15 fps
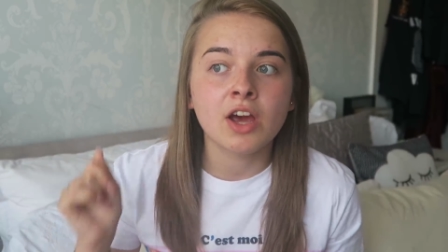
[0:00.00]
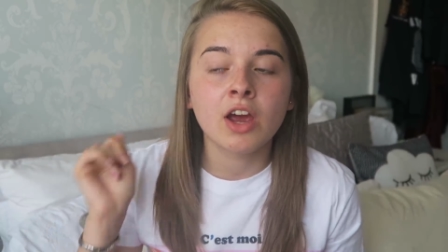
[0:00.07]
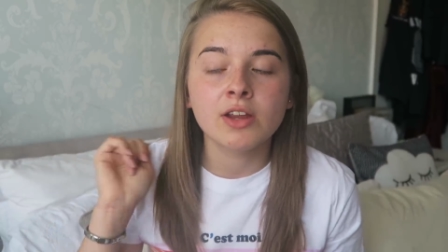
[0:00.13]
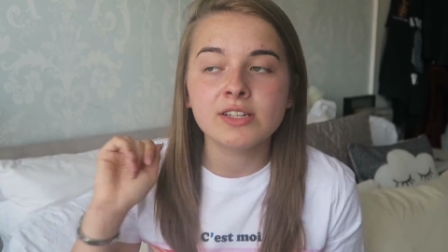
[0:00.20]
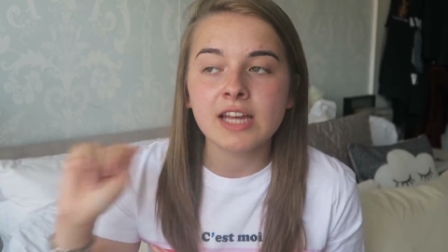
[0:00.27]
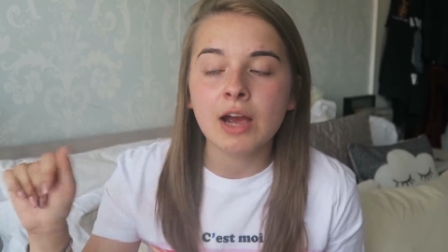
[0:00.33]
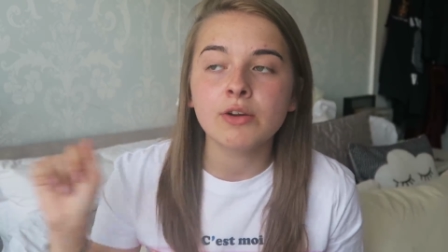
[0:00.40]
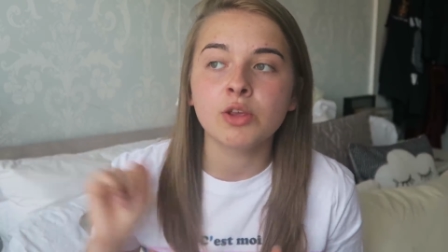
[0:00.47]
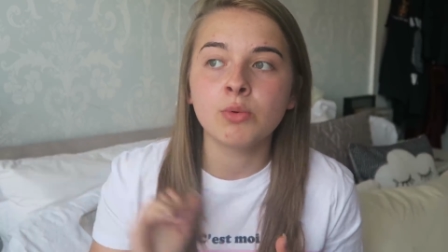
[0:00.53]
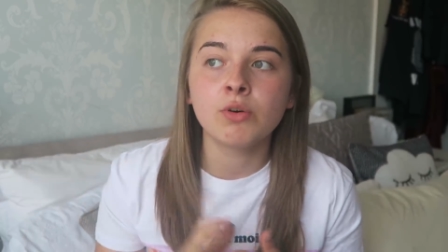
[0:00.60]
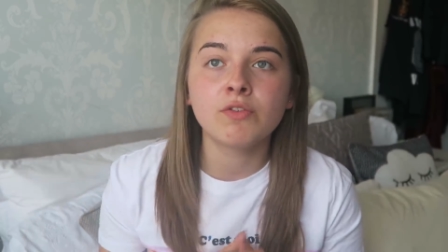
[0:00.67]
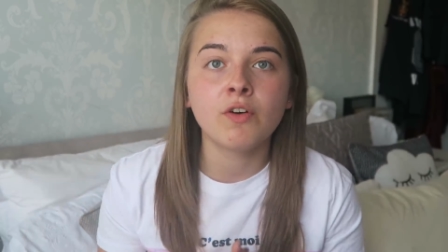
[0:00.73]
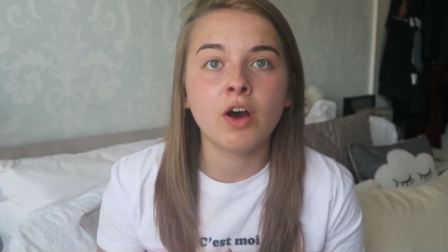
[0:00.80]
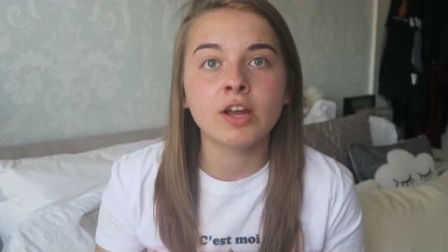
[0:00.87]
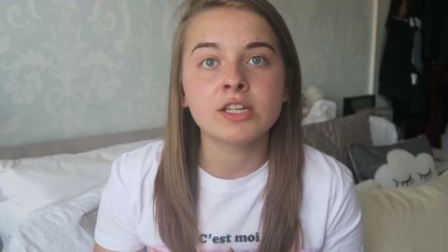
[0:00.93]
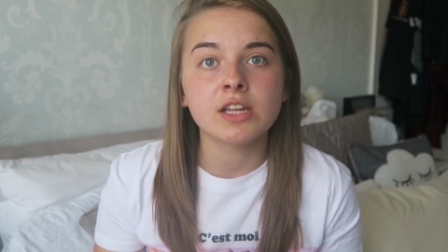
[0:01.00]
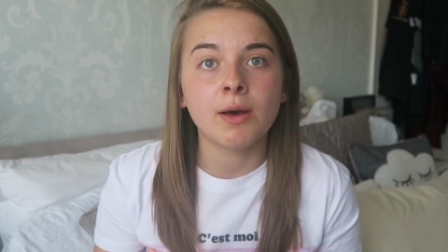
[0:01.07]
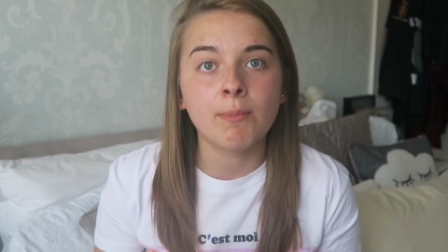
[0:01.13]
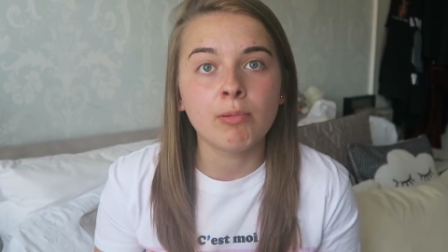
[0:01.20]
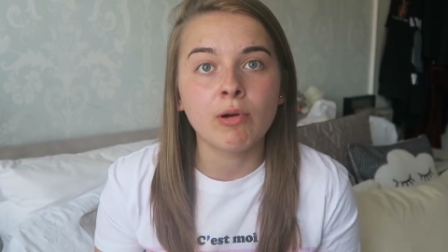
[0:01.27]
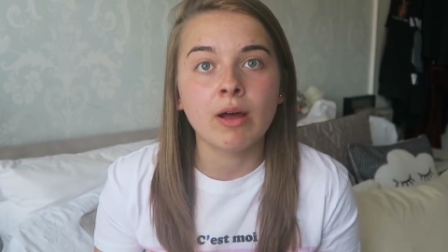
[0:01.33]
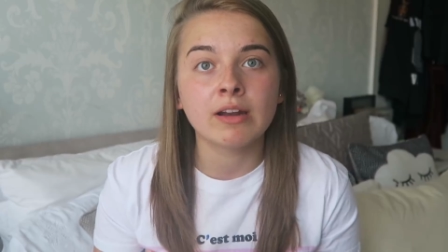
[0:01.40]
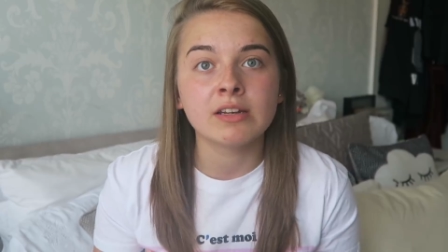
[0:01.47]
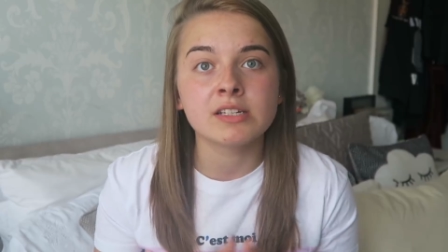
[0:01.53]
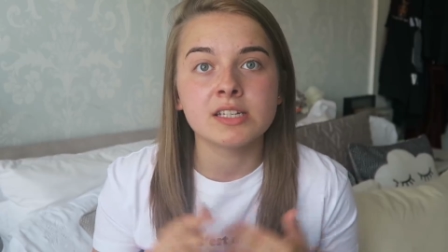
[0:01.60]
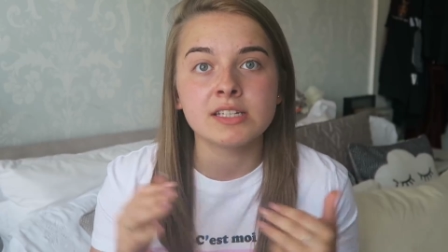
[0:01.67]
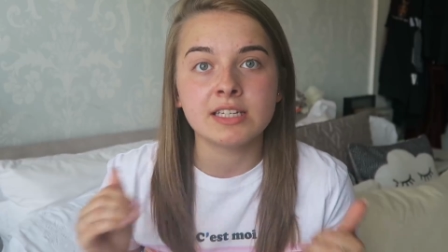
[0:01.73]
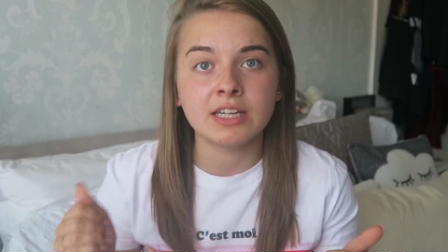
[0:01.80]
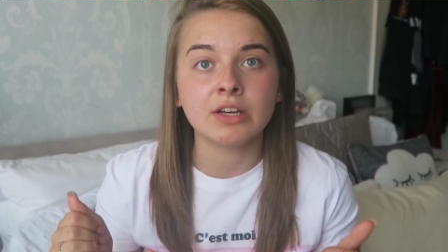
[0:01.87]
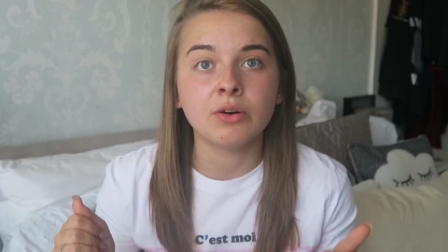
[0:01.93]
I doubt you will find a
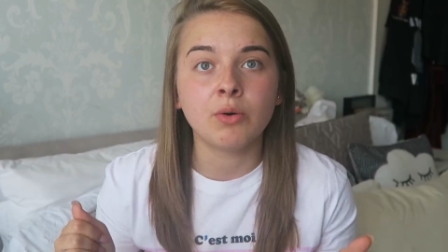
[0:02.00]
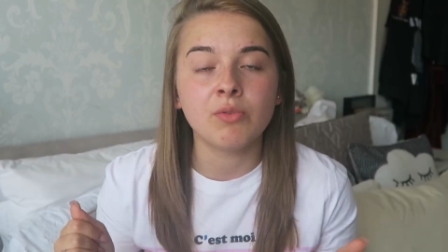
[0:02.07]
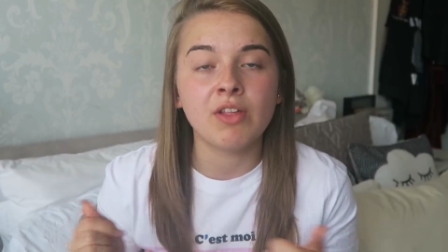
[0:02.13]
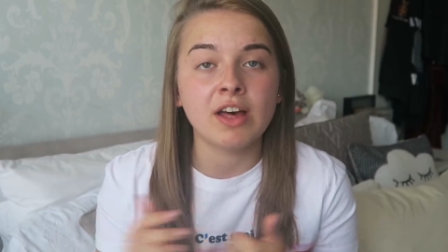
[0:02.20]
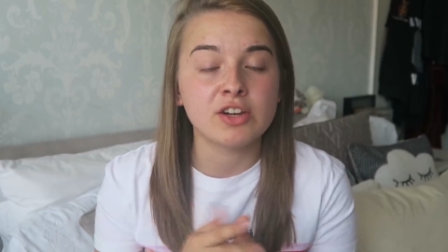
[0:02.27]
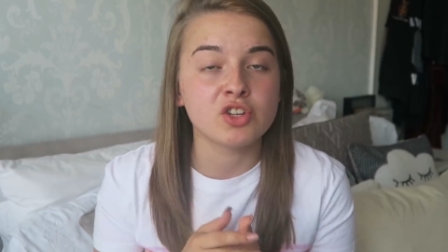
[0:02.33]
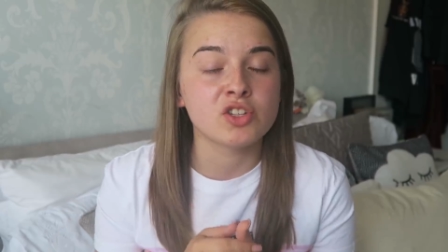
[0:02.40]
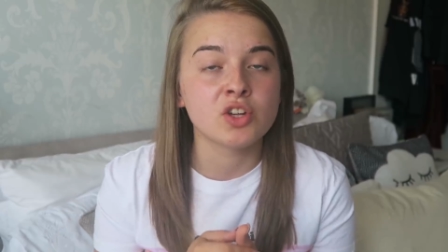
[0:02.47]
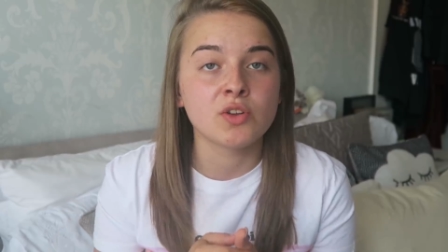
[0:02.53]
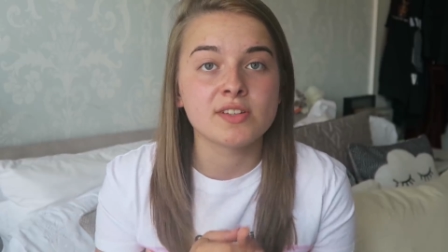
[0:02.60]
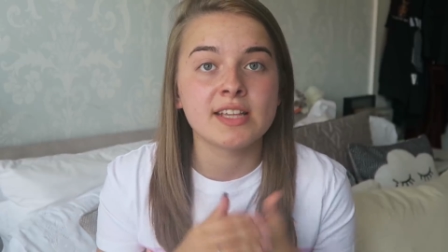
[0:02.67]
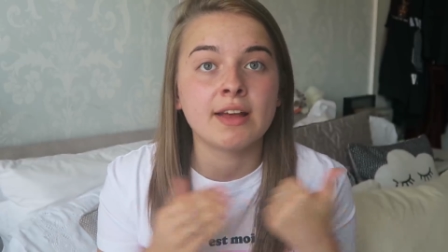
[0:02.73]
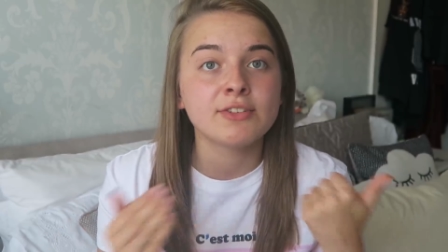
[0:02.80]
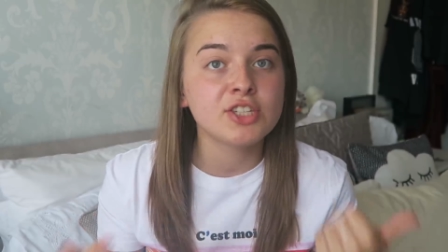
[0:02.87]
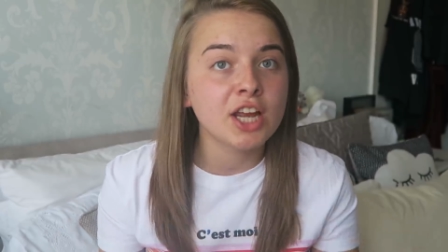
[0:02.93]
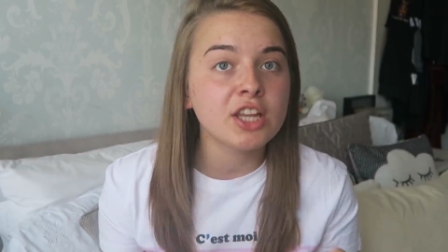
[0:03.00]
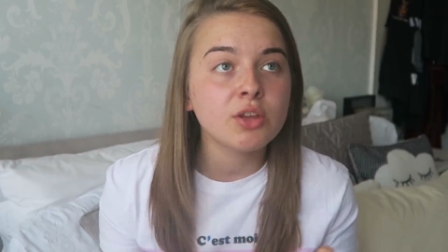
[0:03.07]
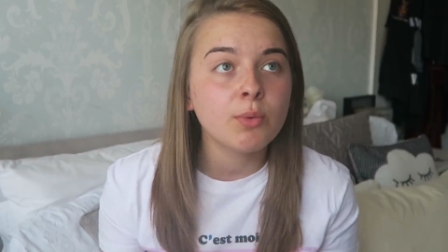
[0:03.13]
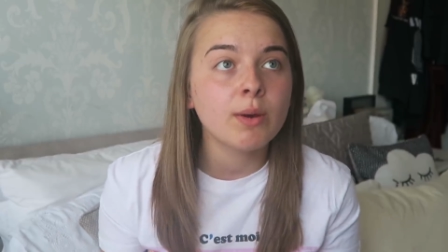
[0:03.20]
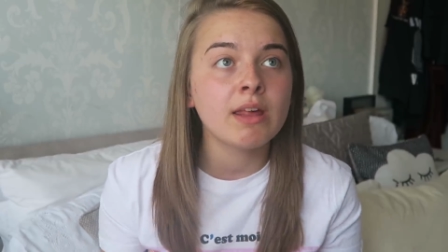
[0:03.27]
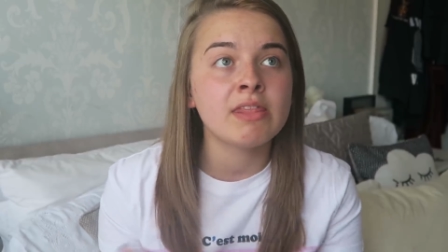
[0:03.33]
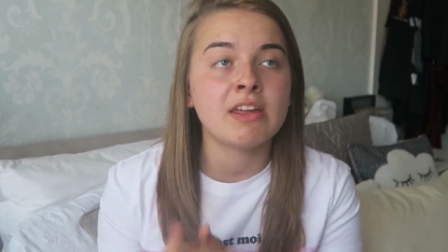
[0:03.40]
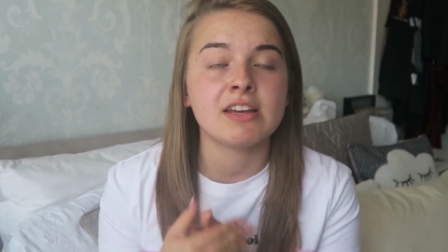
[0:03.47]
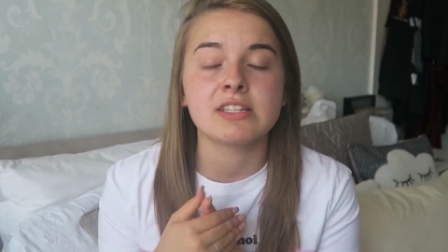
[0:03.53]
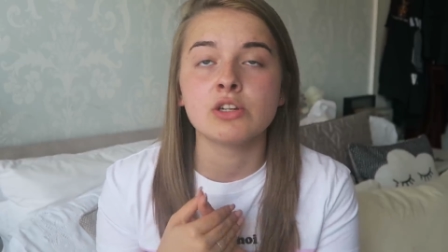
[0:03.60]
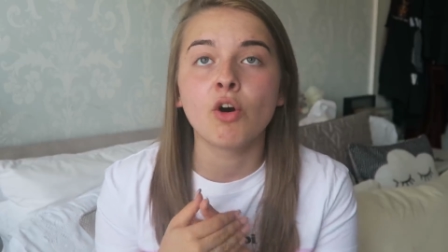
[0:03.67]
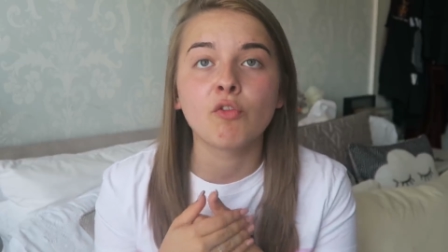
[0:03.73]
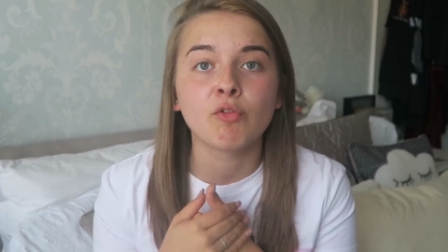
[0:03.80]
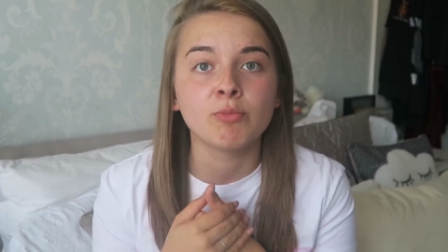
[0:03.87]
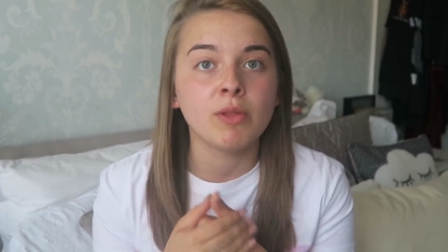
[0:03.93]
brand deal that does not sound genuine, that is
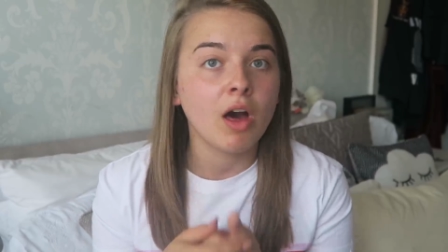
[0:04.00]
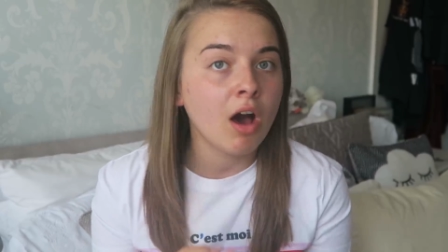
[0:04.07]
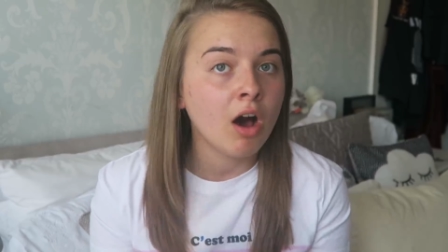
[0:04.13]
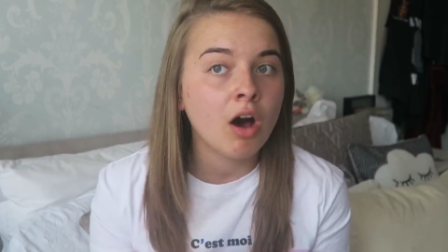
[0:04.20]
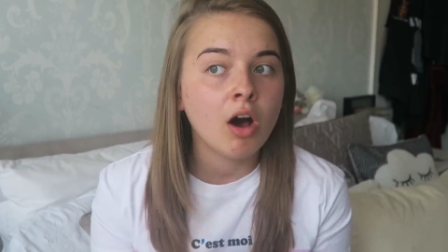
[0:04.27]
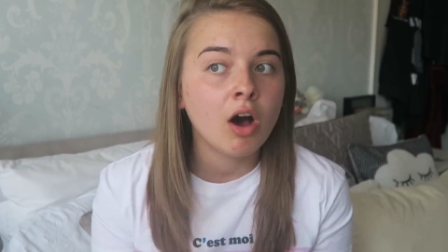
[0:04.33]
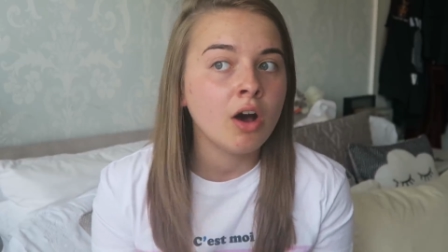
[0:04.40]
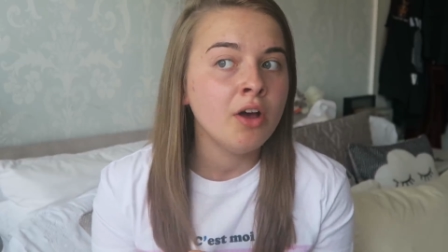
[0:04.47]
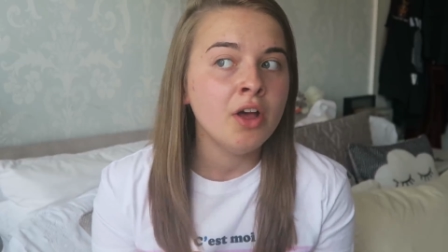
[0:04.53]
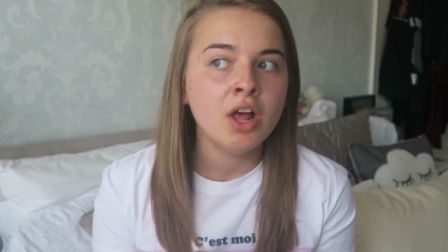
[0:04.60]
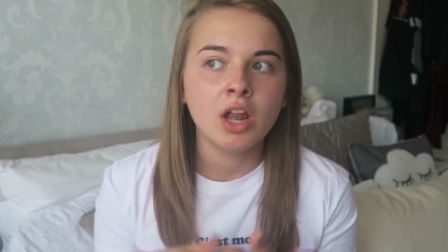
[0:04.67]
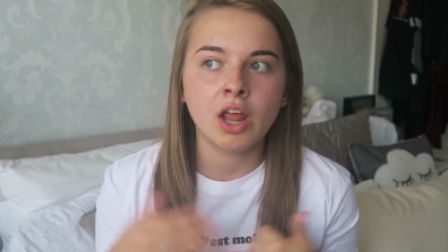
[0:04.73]
not from the heart.